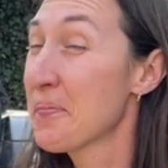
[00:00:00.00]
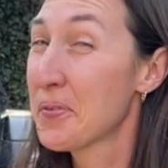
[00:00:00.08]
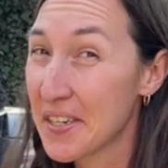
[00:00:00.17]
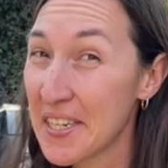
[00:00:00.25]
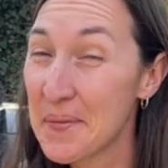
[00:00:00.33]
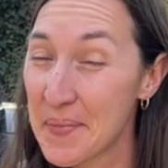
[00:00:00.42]

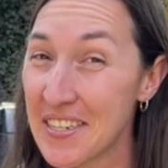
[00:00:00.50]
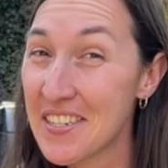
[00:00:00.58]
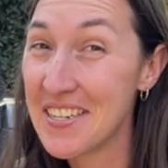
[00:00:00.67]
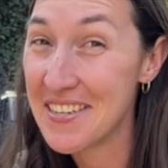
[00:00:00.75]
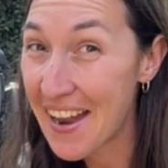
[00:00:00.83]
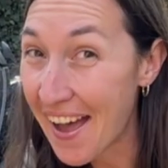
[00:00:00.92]
pretty much
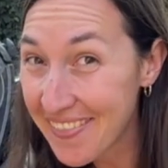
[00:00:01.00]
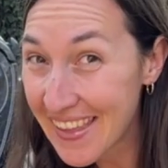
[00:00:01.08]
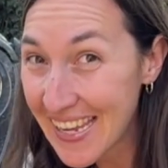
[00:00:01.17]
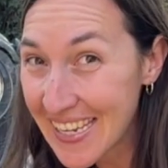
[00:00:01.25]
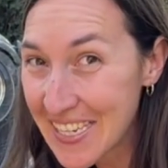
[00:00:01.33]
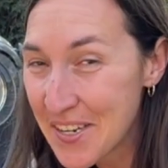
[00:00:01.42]

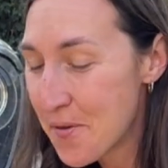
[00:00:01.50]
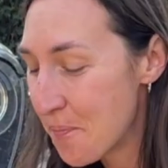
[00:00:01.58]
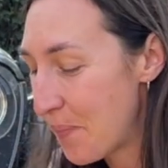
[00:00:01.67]
nothing,